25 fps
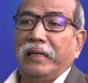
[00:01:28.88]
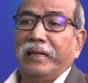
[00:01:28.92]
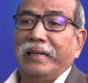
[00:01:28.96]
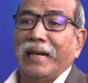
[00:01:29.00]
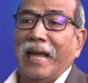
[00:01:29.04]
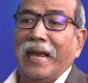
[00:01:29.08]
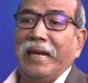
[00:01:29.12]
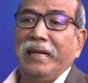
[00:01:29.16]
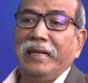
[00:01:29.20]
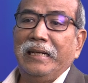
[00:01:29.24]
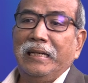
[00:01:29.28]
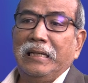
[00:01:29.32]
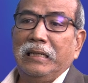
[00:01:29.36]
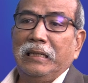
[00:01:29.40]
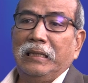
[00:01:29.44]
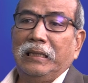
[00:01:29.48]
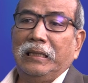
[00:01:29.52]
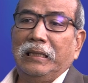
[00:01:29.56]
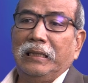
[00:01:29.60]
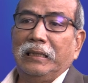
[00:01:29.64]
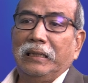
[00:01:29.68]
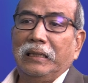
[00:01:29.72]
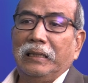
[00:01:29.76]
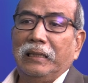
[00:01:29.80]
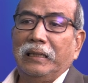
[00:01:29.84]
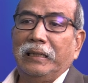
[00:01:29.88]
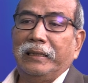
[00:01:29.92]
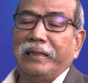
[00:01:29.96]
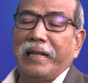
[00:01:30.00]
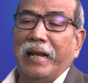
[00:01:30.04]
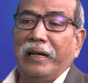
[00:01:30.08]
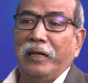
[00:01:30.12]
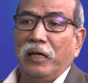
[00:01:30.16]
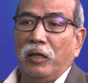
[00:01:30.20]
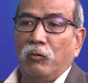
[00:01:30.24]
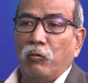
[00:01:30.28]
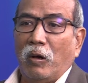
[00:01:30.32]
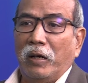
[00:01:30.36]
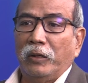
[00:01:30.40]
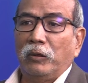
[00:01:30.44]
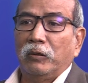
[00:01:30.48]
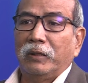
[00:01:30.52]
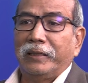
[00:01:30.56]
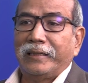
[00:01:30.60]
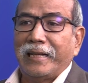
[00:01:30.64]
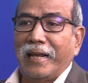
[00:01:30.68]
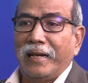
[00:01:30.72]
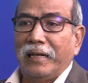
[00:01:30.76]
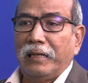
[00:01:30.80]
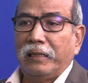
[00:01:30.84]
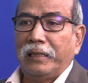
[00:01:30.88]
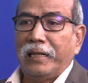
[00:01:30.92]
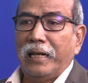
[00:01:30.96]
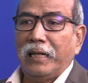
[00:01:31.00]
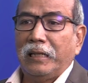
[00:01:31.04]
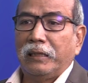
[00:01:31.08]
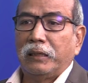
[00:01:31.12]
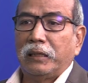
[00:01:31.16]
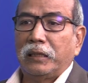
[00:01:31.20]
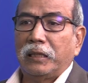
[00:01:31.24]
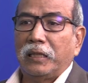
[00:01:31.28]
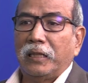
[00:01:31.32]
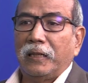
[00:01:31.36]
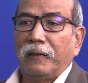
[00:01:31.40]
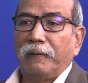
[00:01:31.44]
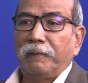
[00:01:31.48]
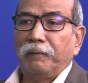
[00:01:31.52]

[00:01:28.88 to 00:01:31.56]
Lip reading: 9 years, Standard 1 to Standard 6,